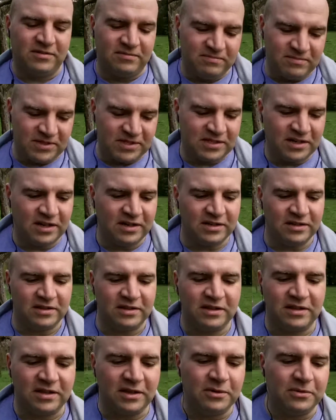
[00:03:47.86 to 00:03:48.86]
Decided
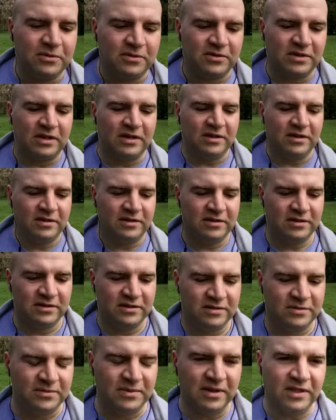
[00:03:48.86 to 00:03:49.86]
that they would
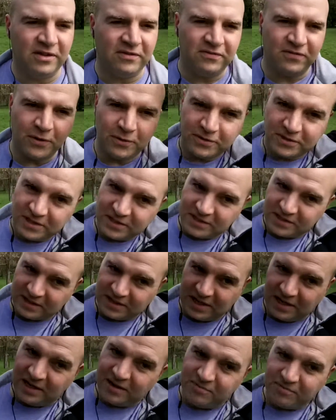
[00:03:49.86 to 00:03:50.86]
they voted to
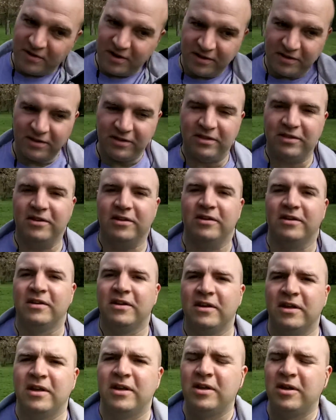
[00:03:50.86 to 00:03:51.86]
kill him rather than
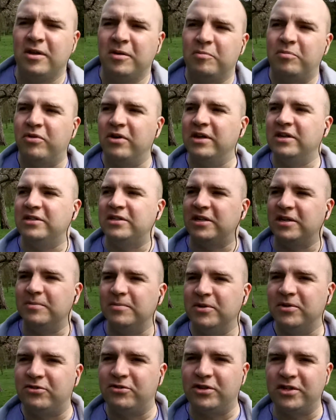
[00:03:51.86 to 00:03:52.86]
praise him
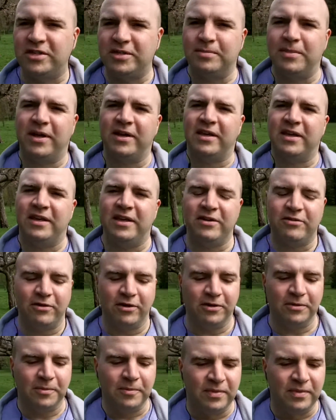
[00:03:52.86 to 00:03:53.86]
and treat him like a hero.